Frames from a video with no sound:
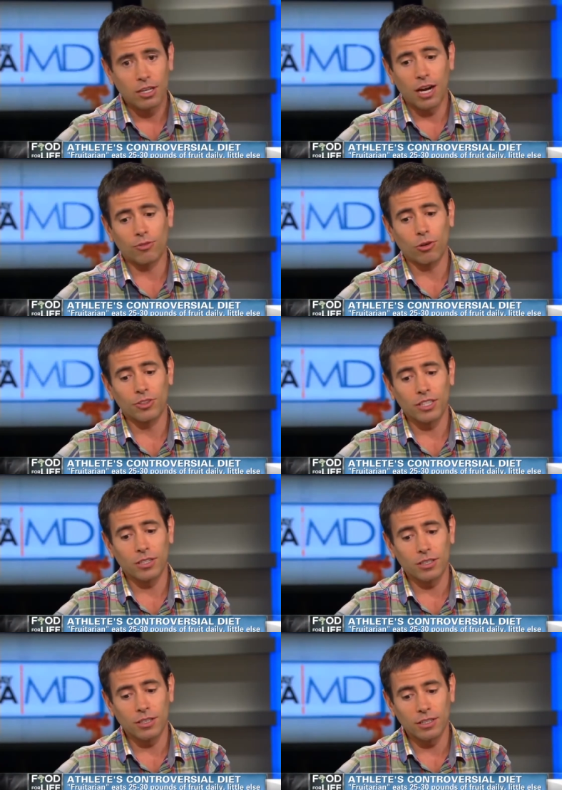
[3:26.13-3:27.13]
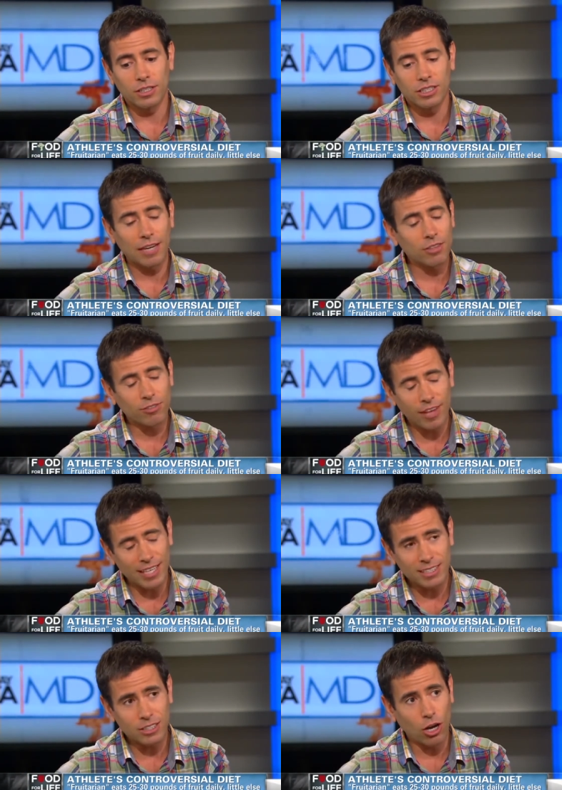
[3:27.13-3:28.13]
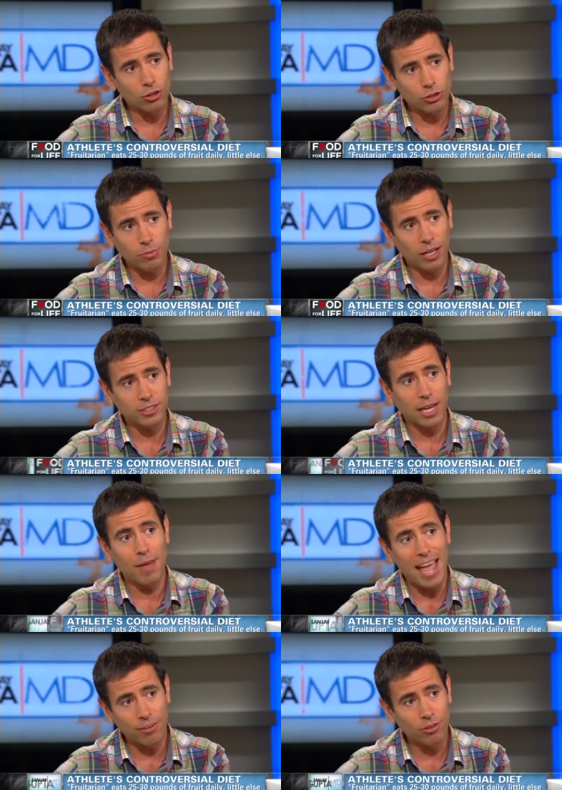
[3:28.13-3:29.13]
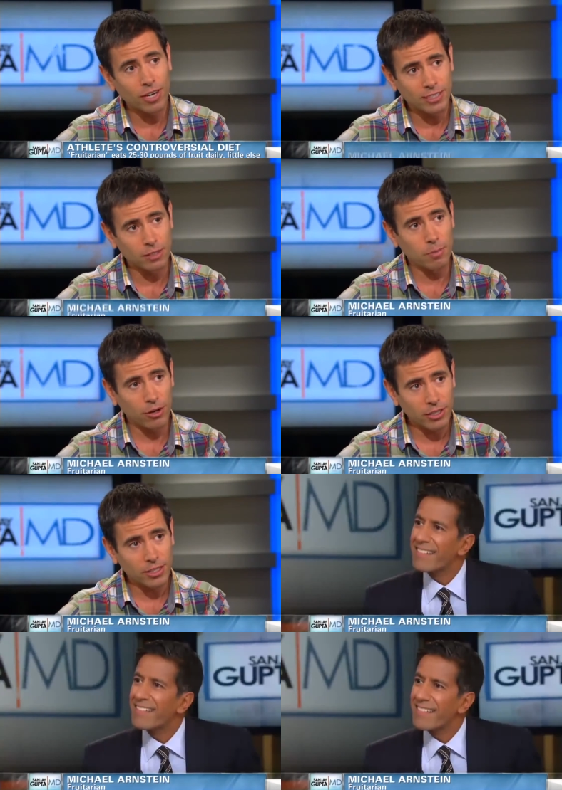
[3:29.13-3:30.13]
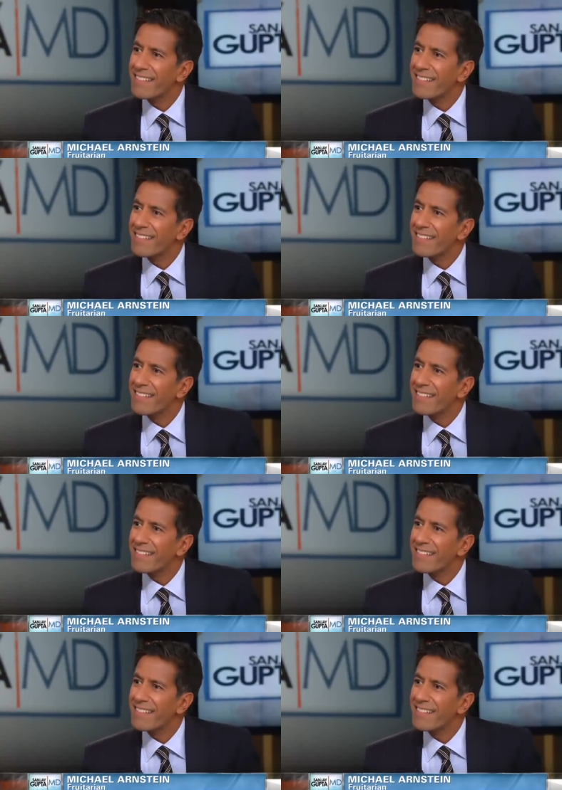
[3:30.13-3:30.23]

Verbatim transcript: I've run the uh, seventh fastest 100 mile time ever as an American.